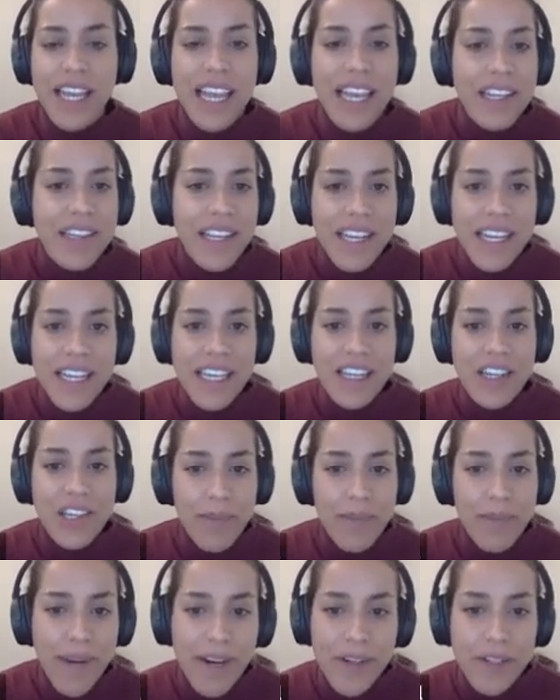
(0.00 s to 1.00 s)
analytic and
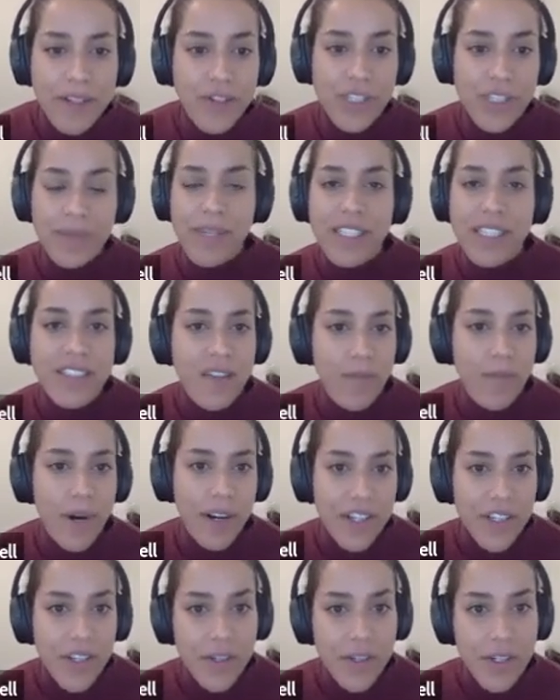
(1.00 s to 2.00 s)
numerical treatments of
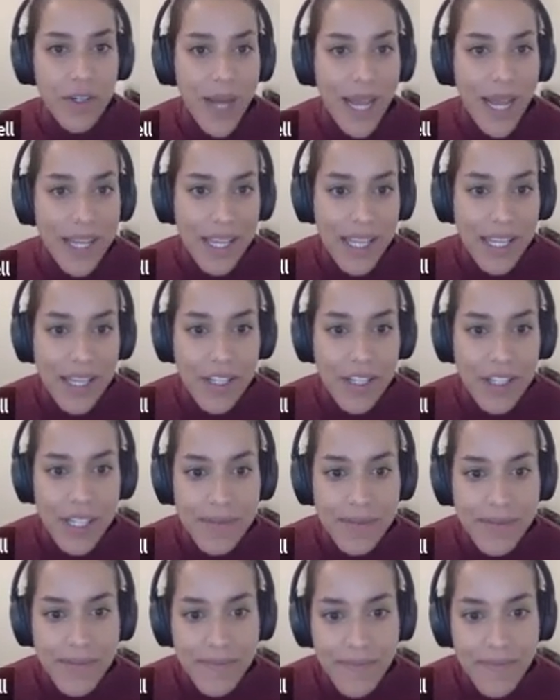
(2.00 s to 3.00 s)
particle
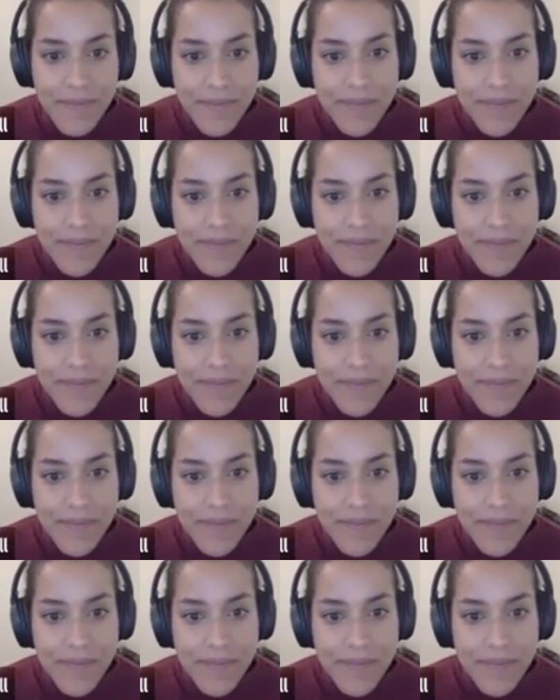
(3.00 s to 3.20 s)
coagulation.